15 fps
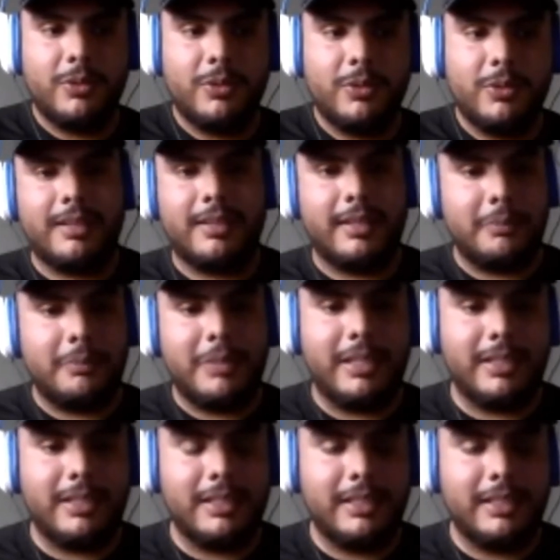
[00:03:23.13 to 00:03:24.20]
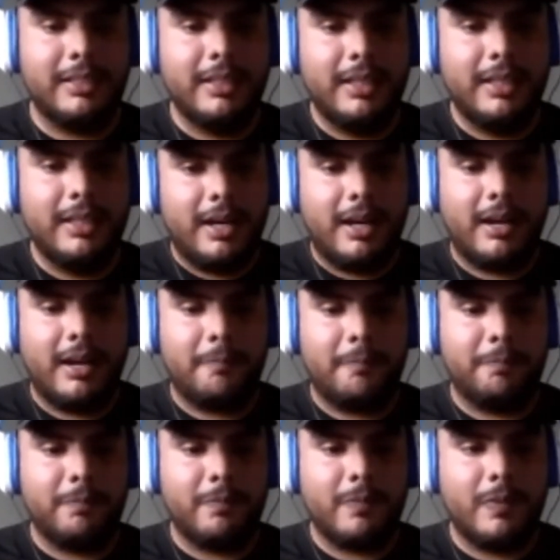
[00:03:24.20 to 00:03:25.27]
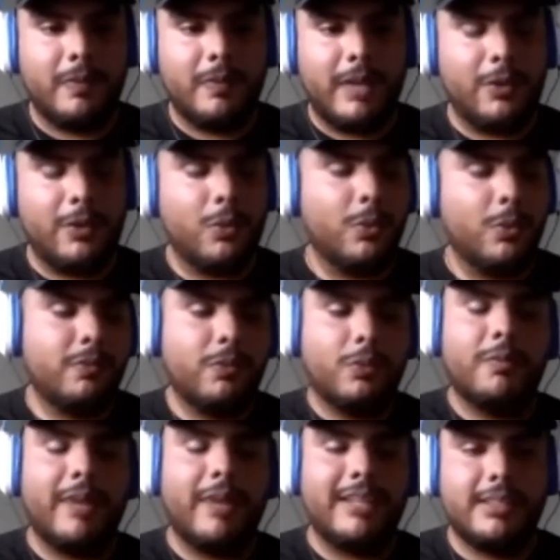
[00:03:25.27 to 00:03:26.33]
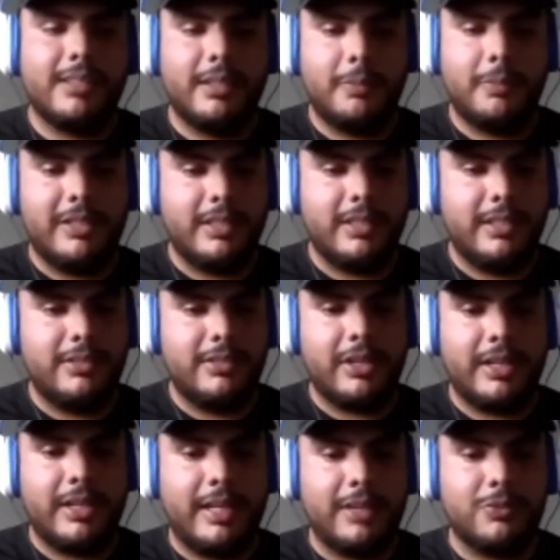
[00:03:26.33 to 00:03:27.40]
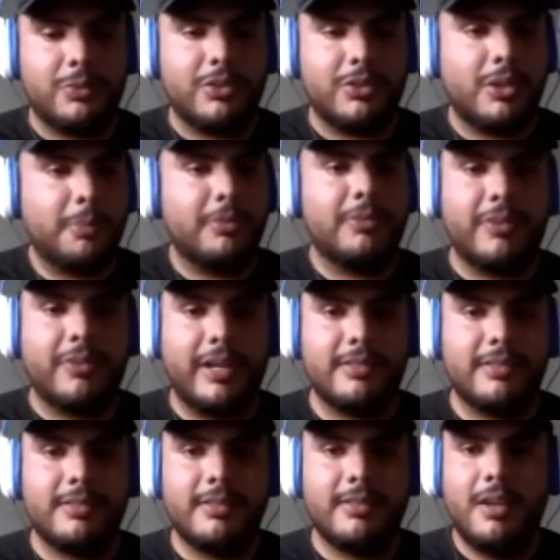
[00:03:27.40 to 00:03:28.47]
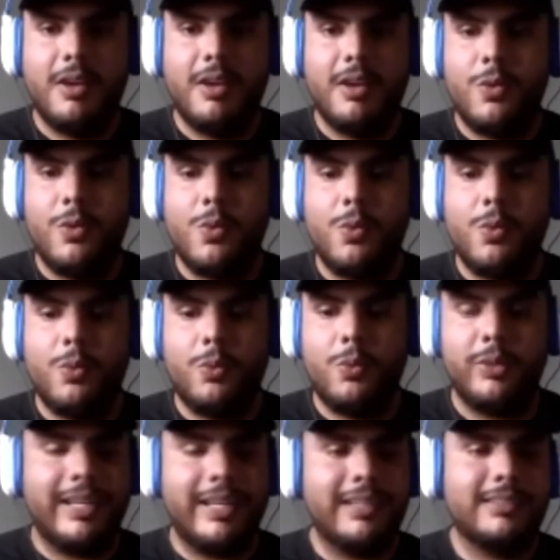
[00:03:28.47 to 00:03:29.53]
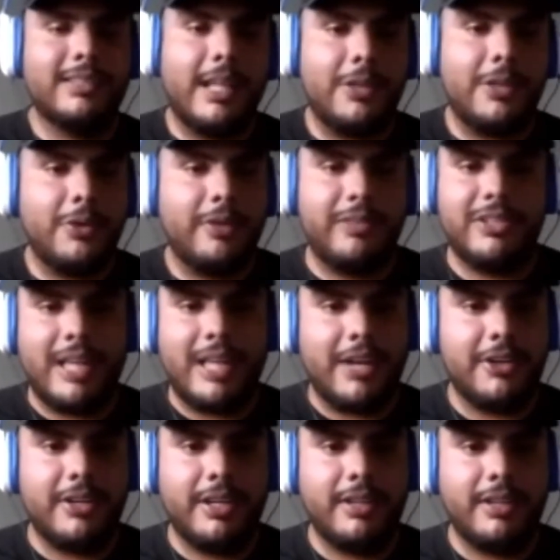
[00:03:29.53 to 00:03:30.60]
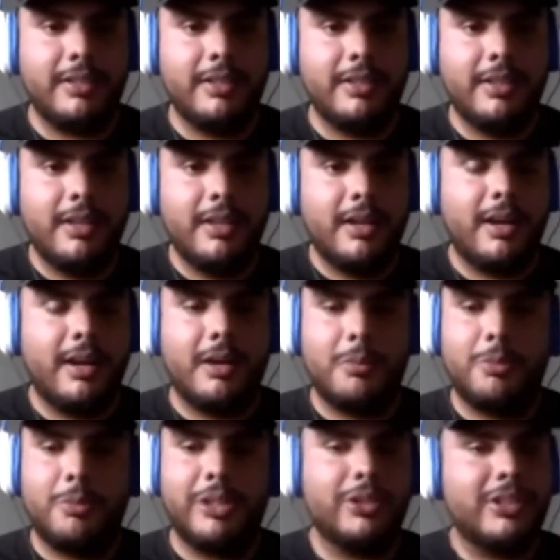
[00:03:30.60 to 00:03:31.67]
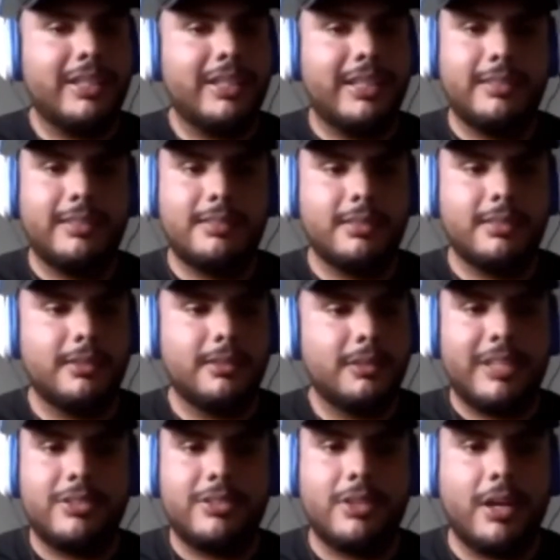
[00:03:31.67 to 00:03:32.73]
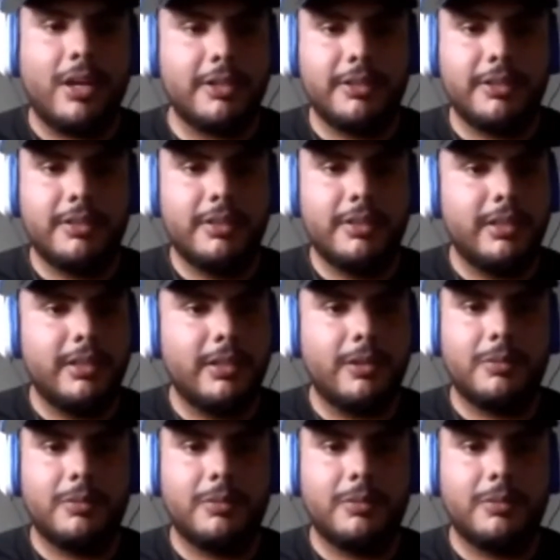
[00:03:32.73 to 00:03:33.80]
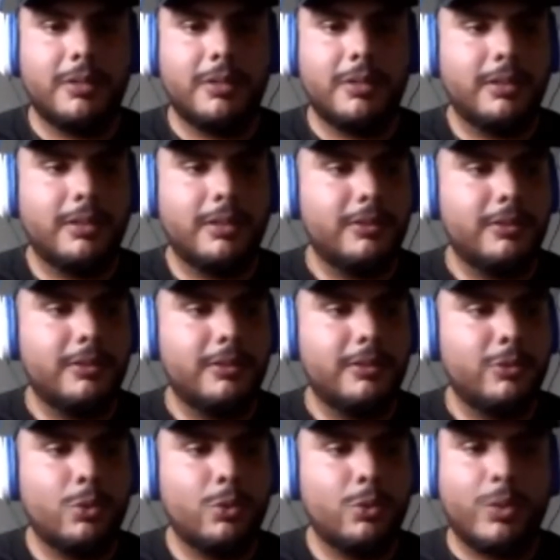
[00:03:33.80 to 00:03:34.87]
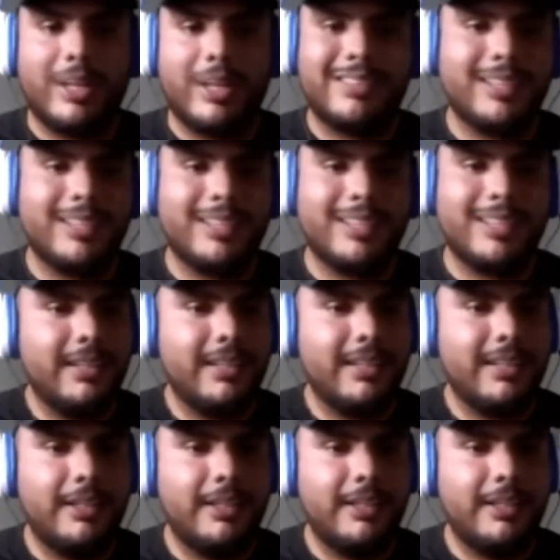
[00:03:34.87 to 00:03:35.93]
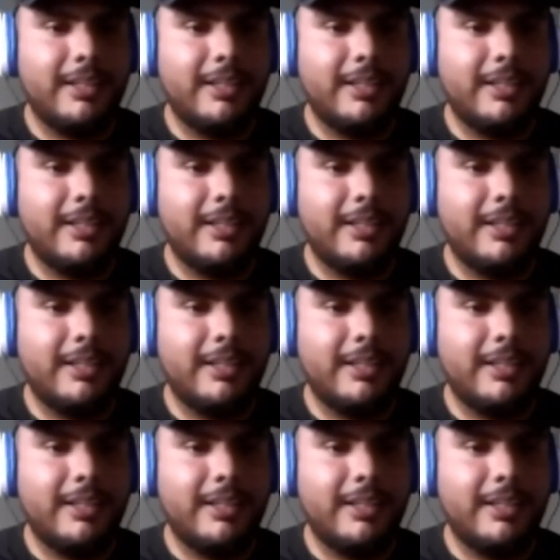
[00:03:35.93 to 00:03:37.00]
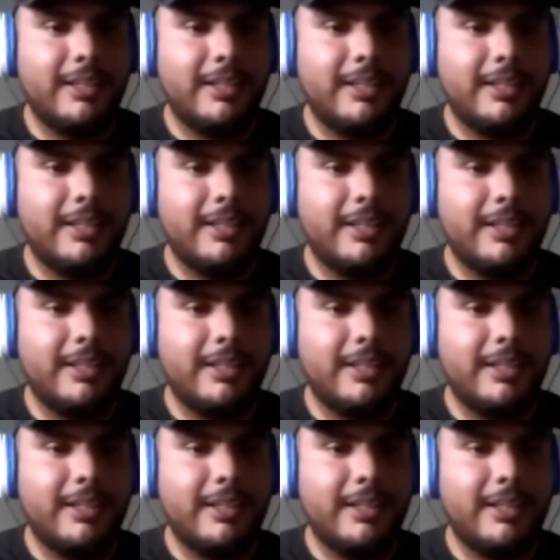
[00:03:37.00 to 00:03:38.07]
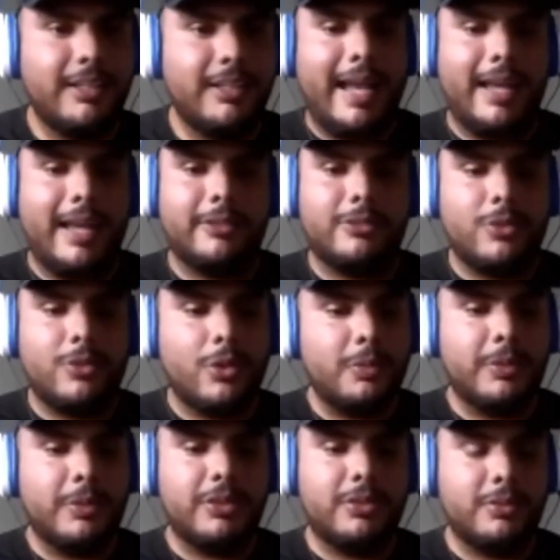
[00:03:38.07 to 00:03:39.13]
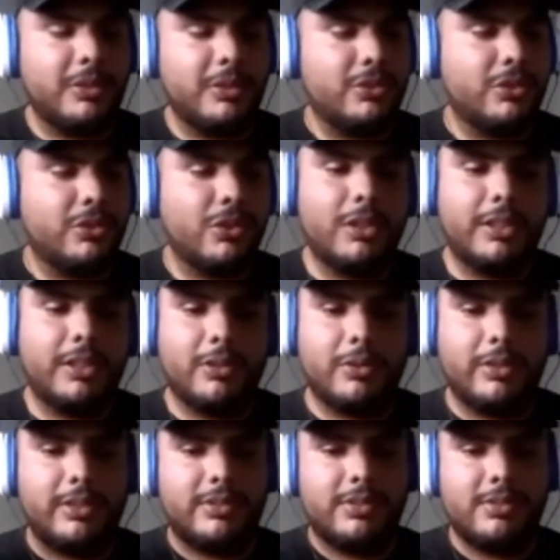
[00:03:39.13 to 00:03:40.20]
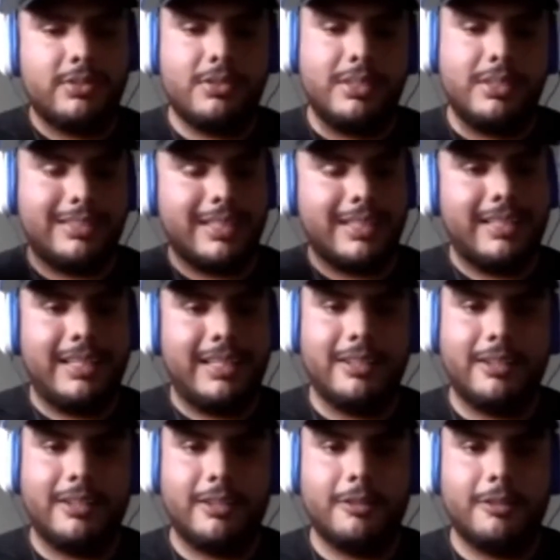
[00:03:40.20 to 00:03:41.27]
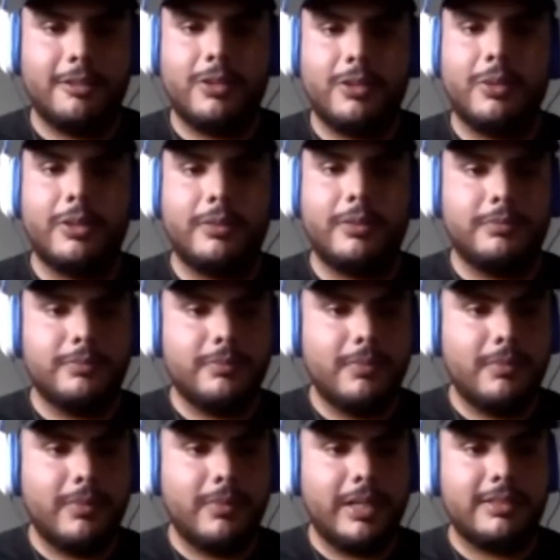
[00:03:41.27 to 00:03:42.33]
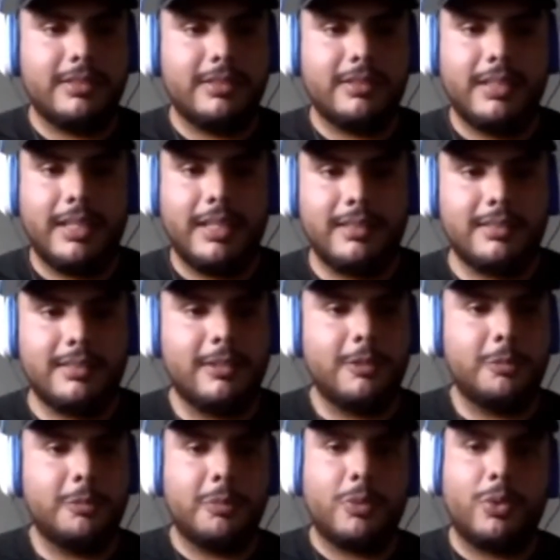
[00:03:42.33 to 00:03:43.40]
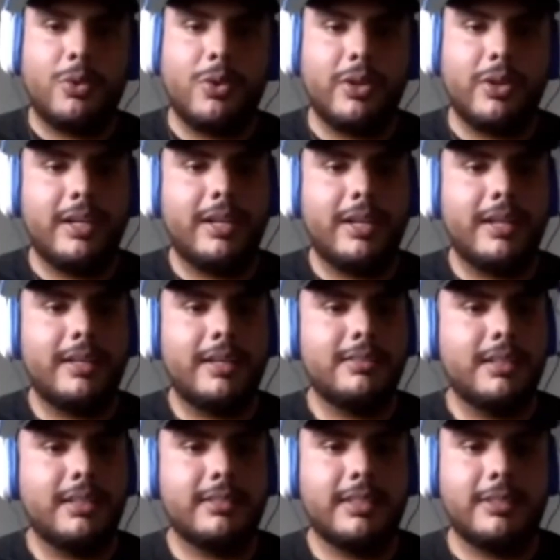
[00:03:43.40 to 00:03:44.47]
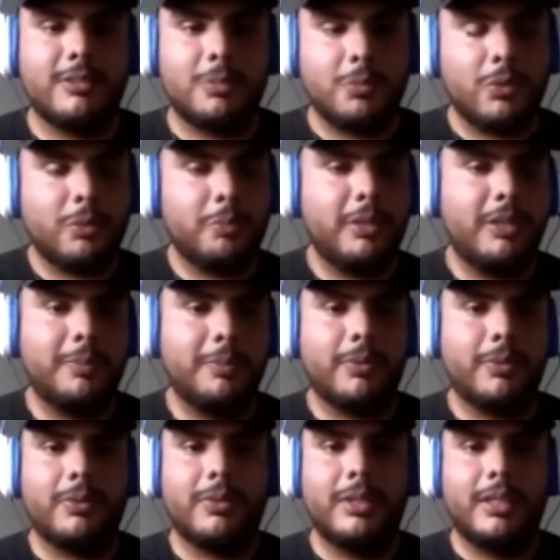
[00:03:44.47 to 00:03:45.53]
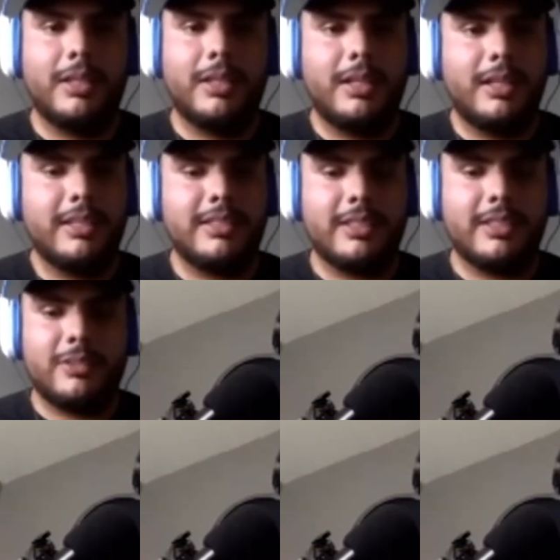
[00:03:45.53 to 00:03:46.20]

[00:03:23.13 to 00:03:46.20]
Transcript: had to get on that. We had to get on that immediately. What Vice City basically started as was a couple of friends who would get together every Saturday, bring their kids to play soccer, doing an asadito, a little bit of barbecue, drink some beers, hang out. And slowly but surely, this idea of, let's get this a little bit more organized. Let's get some more people. Let's